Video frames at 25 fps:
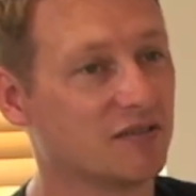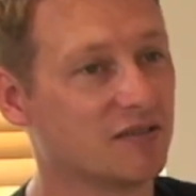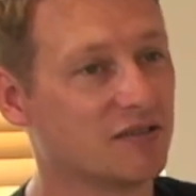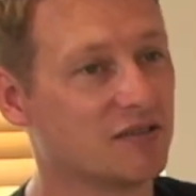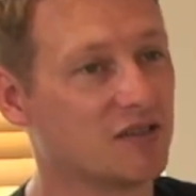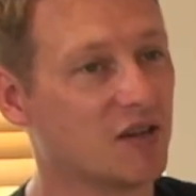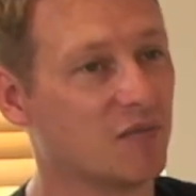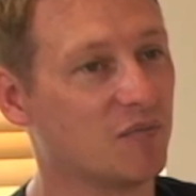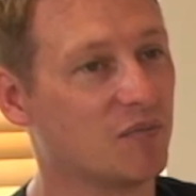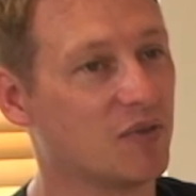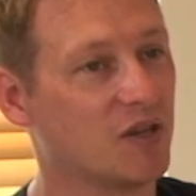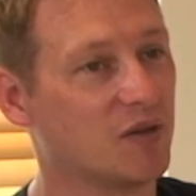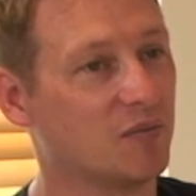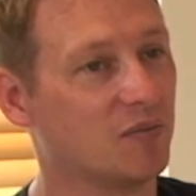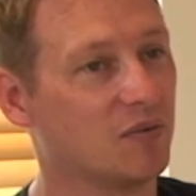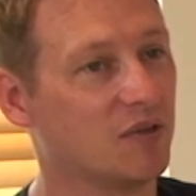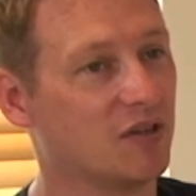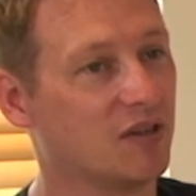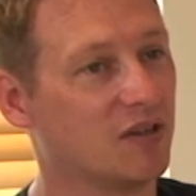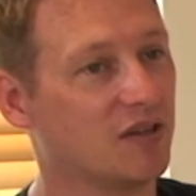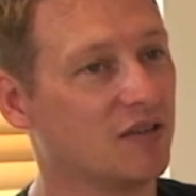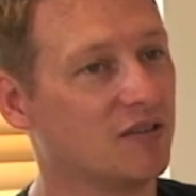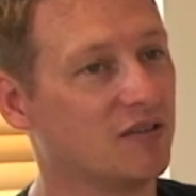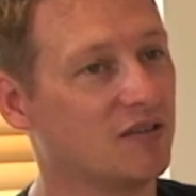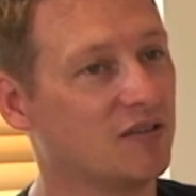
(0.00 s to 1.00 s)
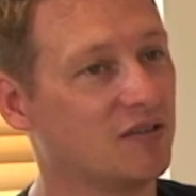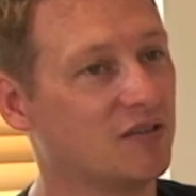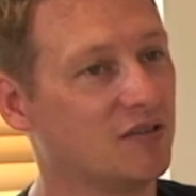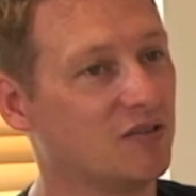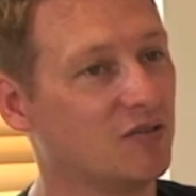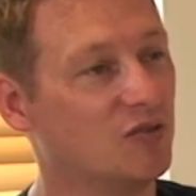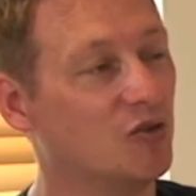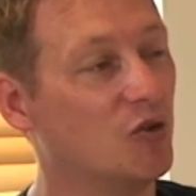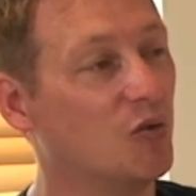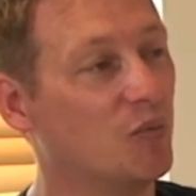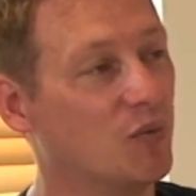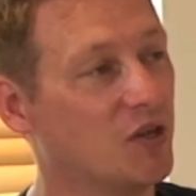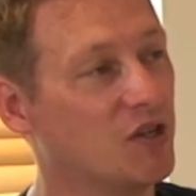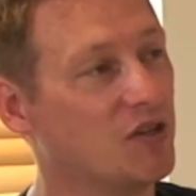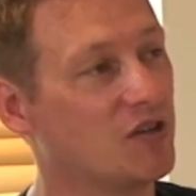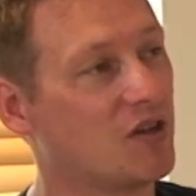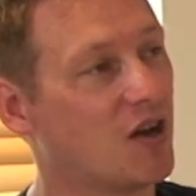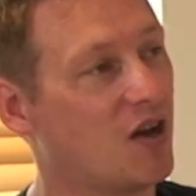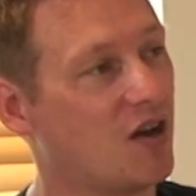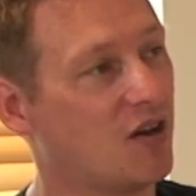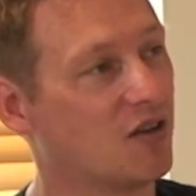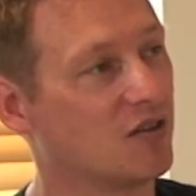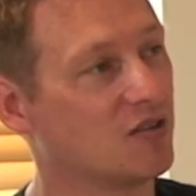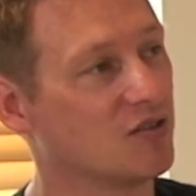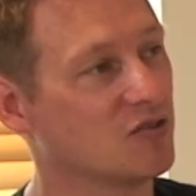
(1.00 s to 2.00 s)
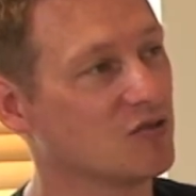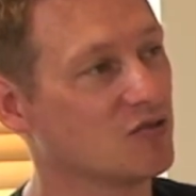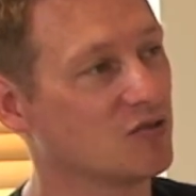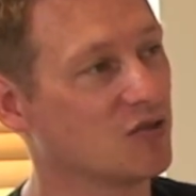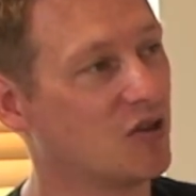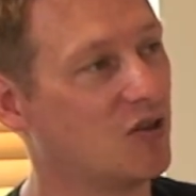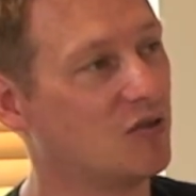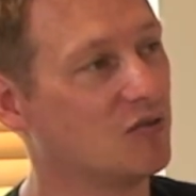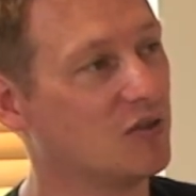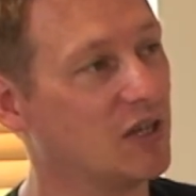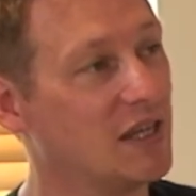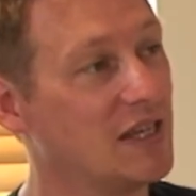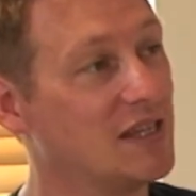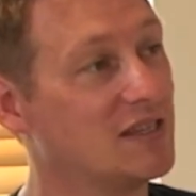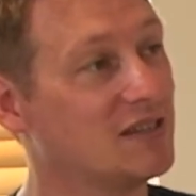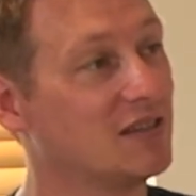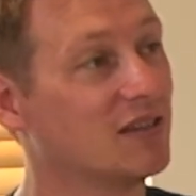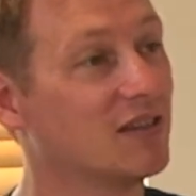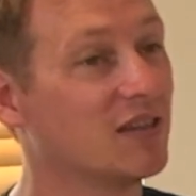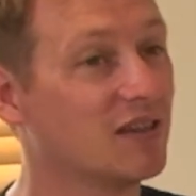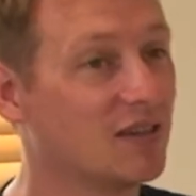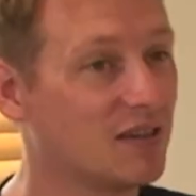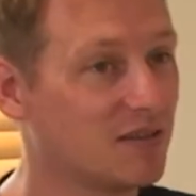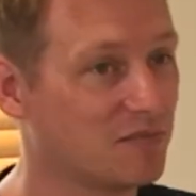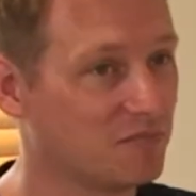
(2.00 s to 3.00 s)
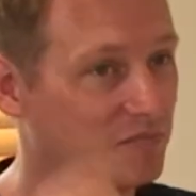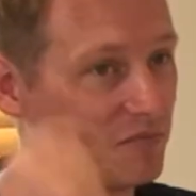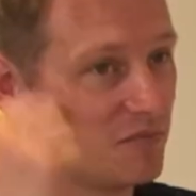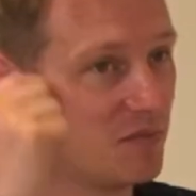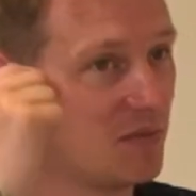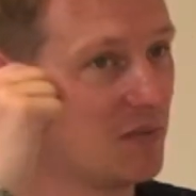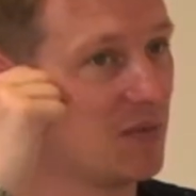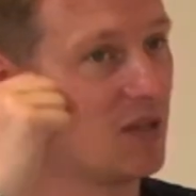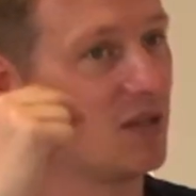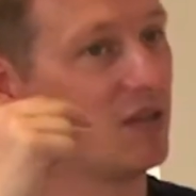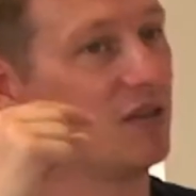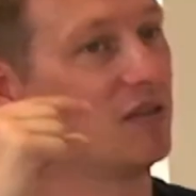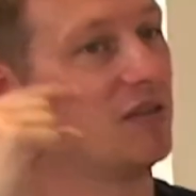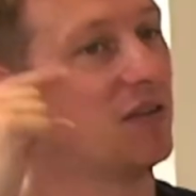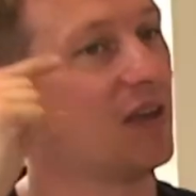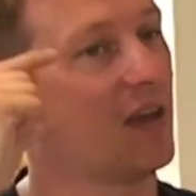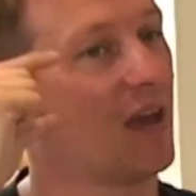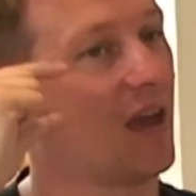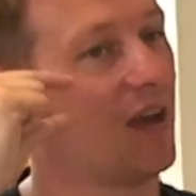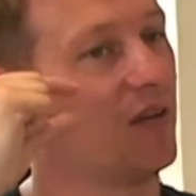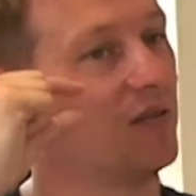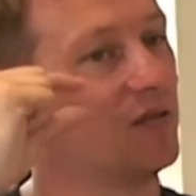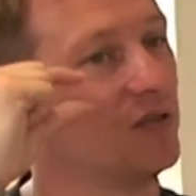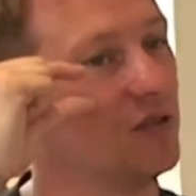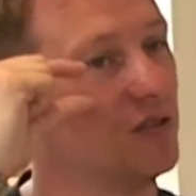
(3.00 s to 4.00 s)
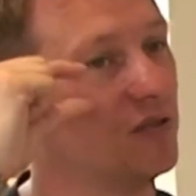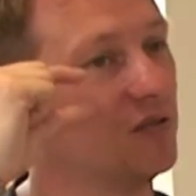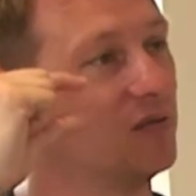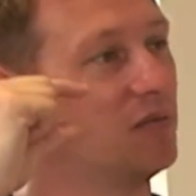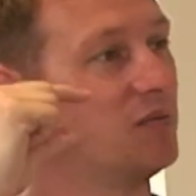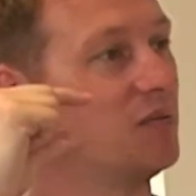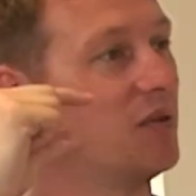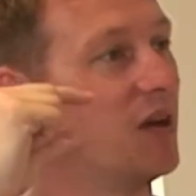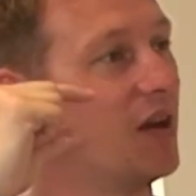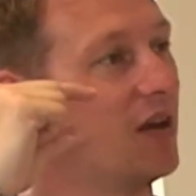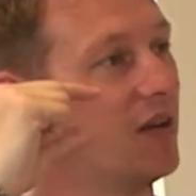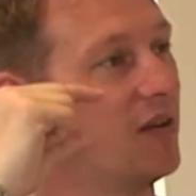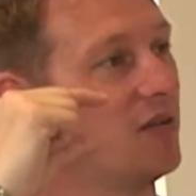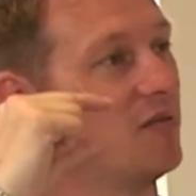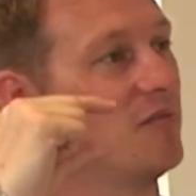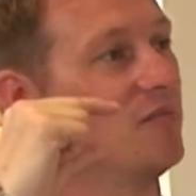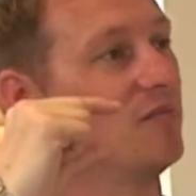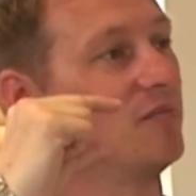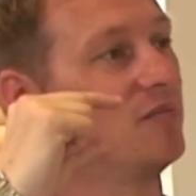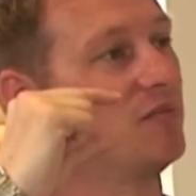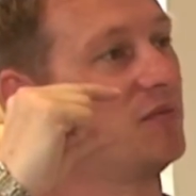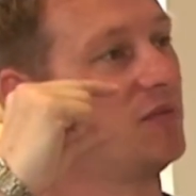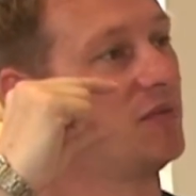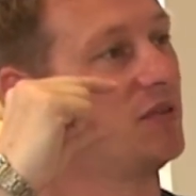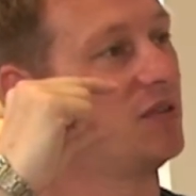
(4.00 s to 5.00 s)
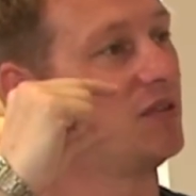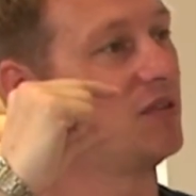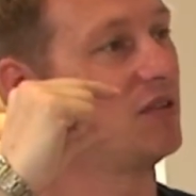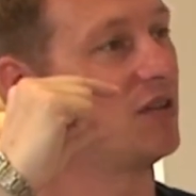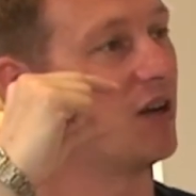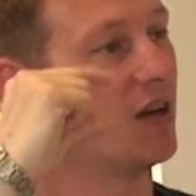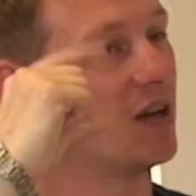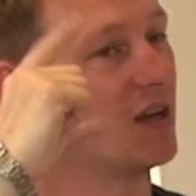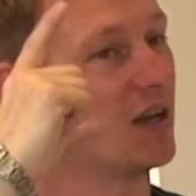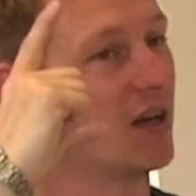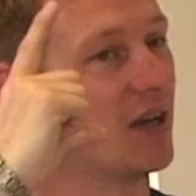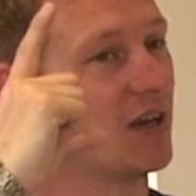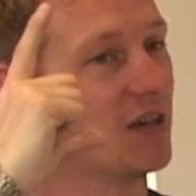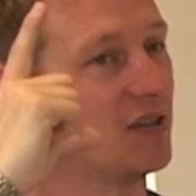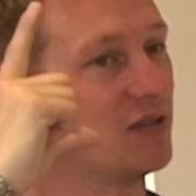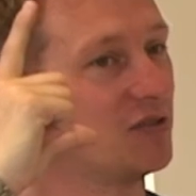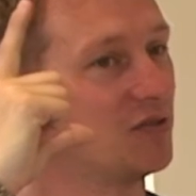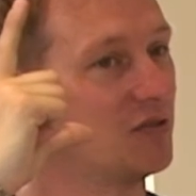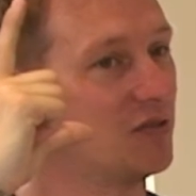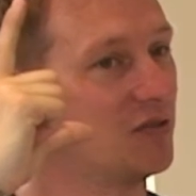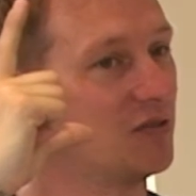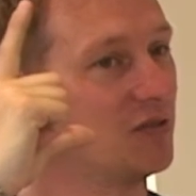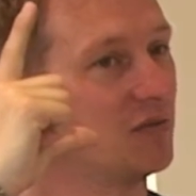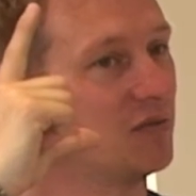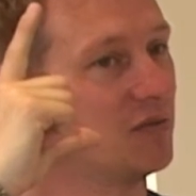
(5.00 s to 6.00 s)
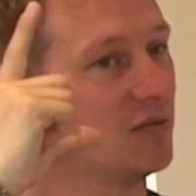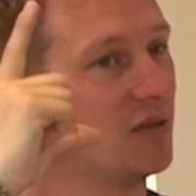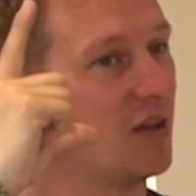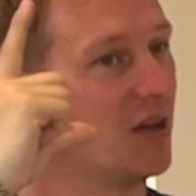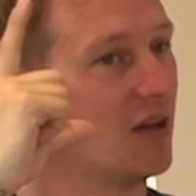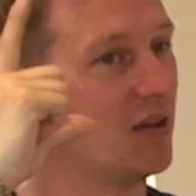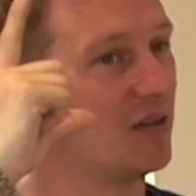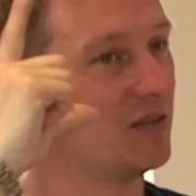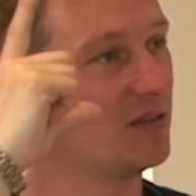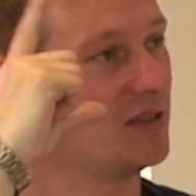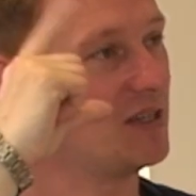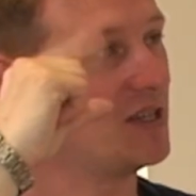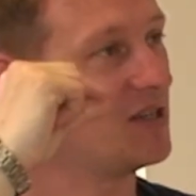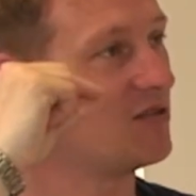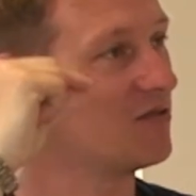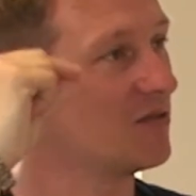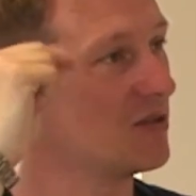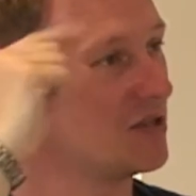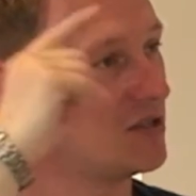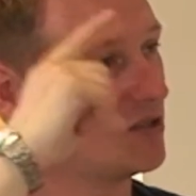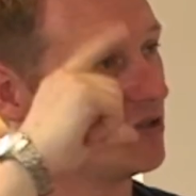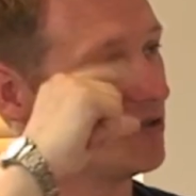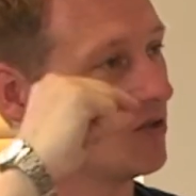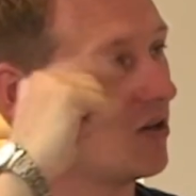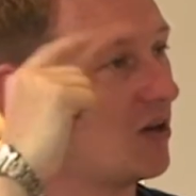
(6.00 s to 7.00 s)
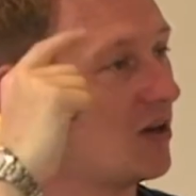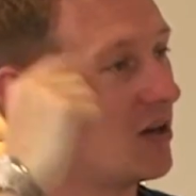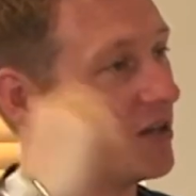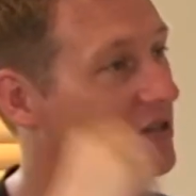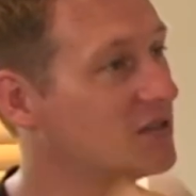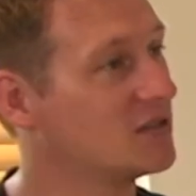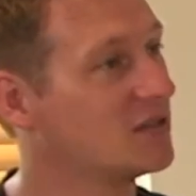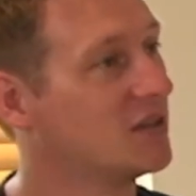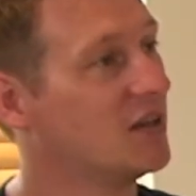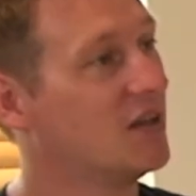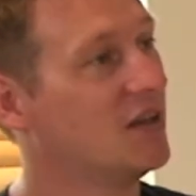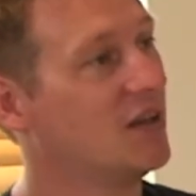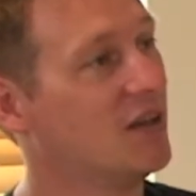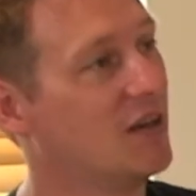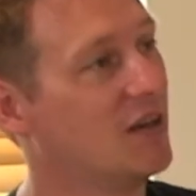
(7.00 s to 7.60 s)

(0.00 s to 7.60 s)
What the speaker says: Some people are, normally you can't control easily how you dilate or decrease your eyes,